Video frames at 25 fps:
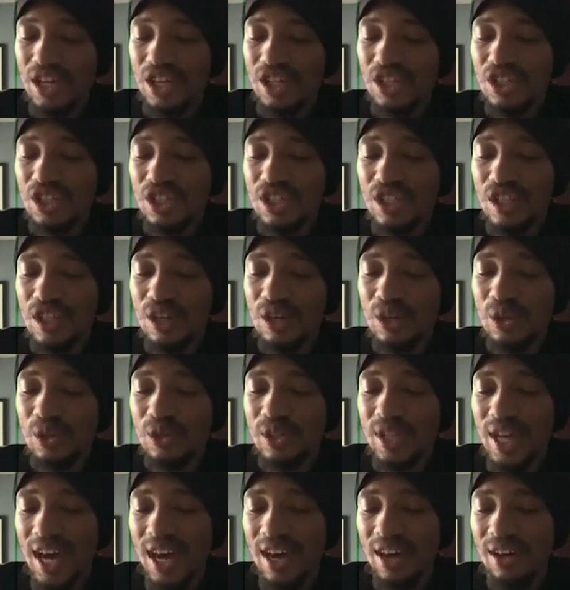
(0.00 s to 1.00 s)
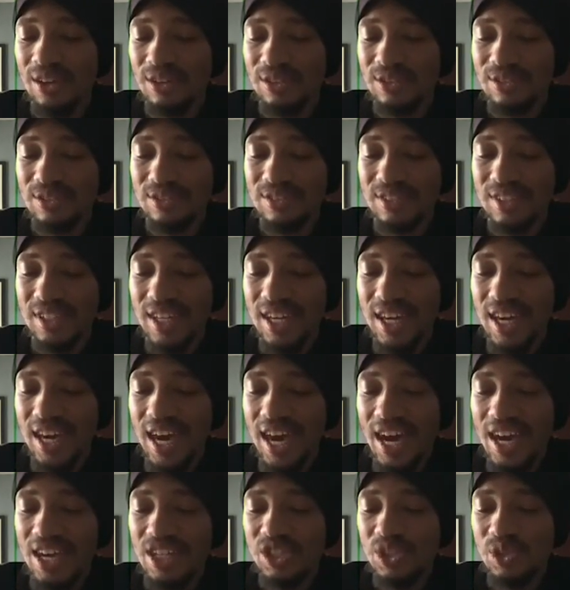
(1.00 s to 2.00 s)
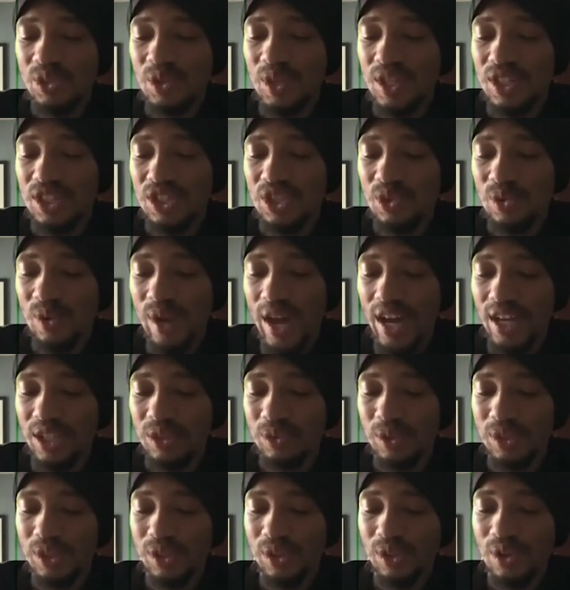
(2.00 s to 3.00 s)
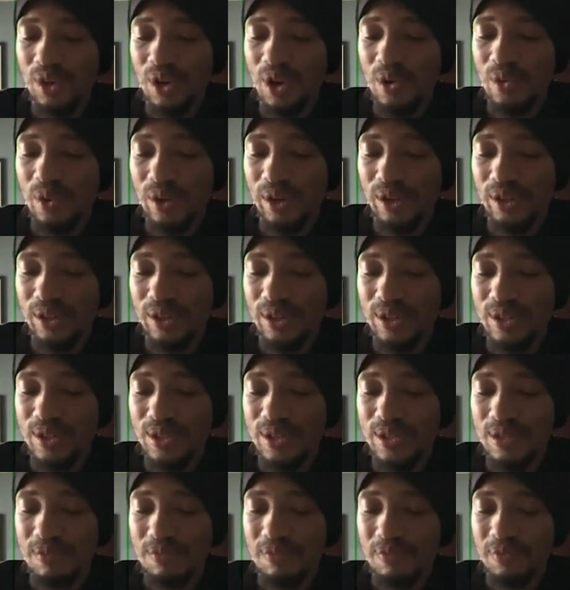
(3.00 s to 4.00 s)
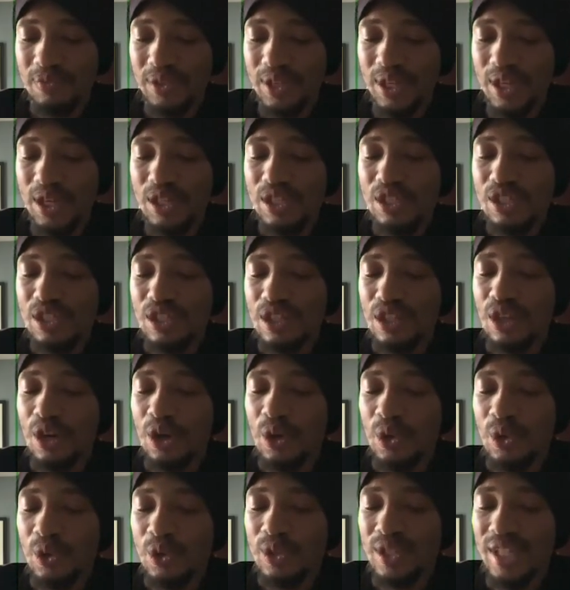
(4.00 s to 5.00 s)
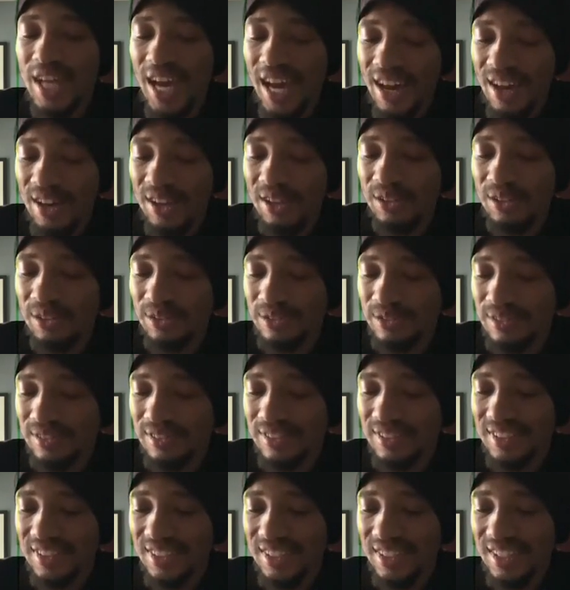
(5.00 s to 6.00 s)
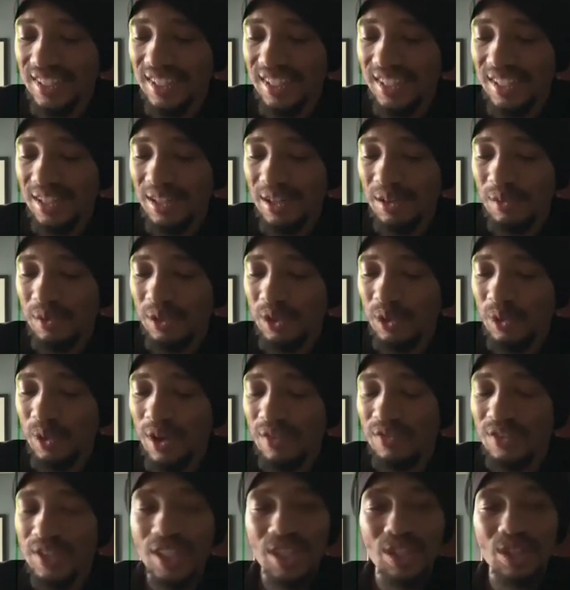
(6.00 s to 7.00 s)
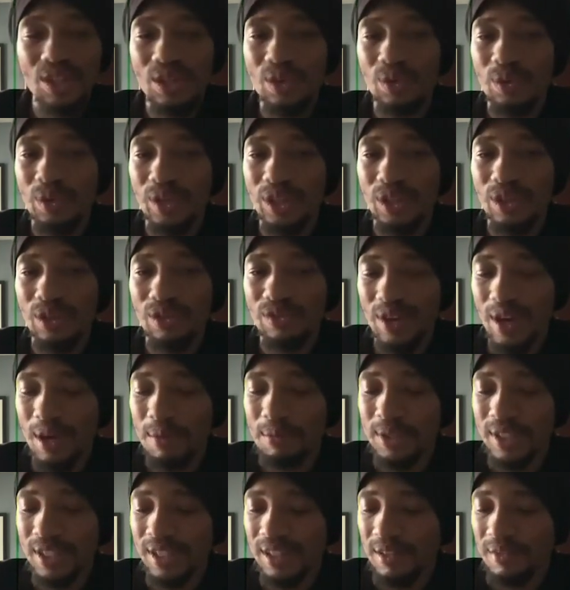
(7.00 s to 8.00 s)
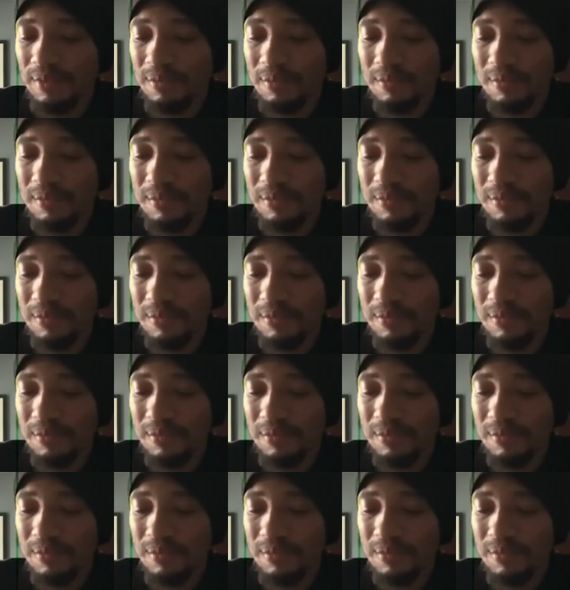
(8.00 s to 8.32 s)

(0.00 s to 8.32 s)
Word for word: Slow down as you interact with your coworkers. Slow down when you have dinner with your family.